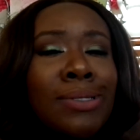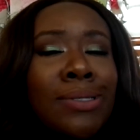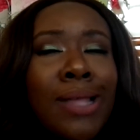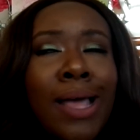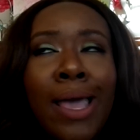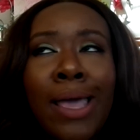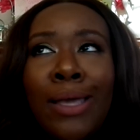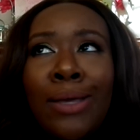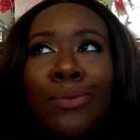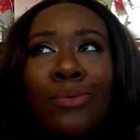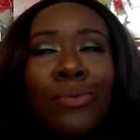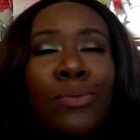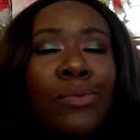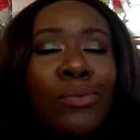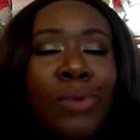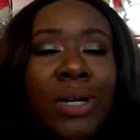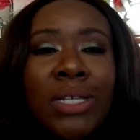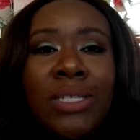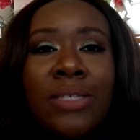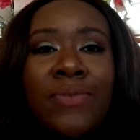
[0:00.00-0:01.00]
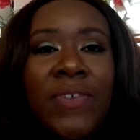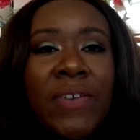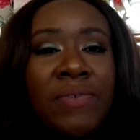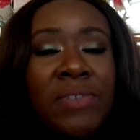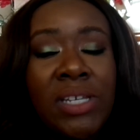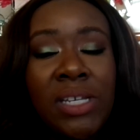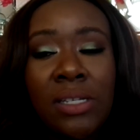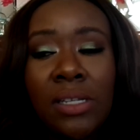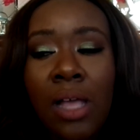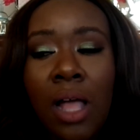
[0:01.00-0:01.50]
like what's
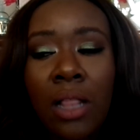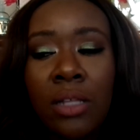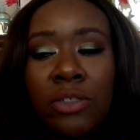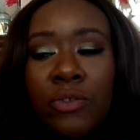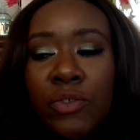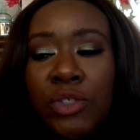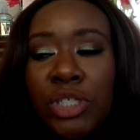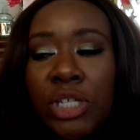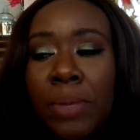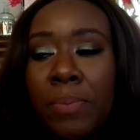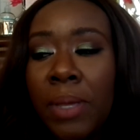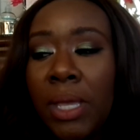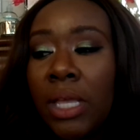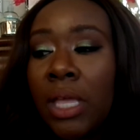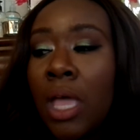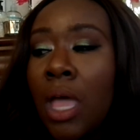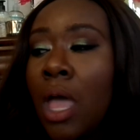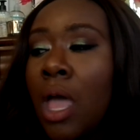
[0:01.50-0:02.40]
$15 for shipping.